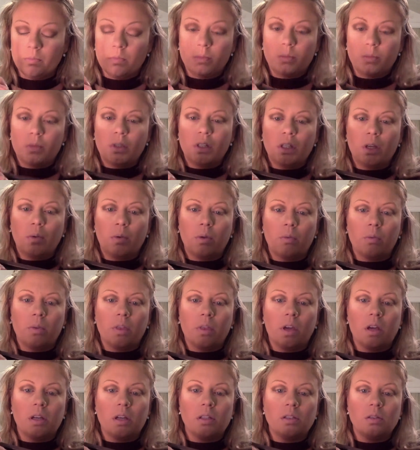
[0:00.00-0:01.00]
I'm going to go in with
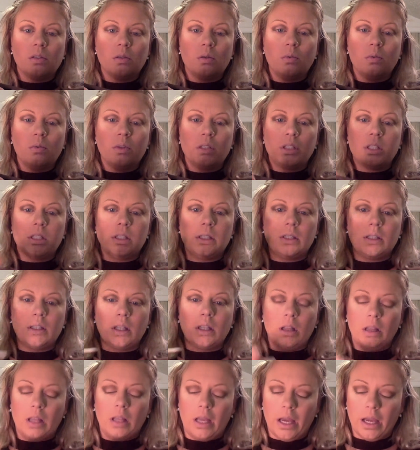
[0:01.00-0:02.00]
Hustle, which is the
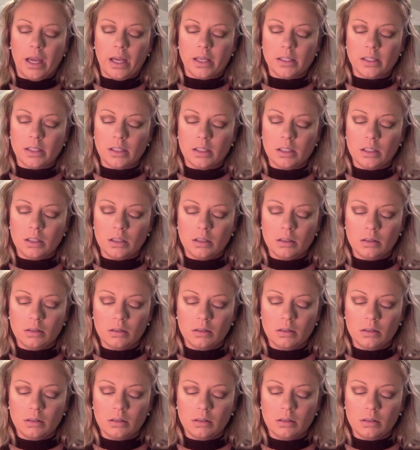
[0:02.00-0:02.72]
last,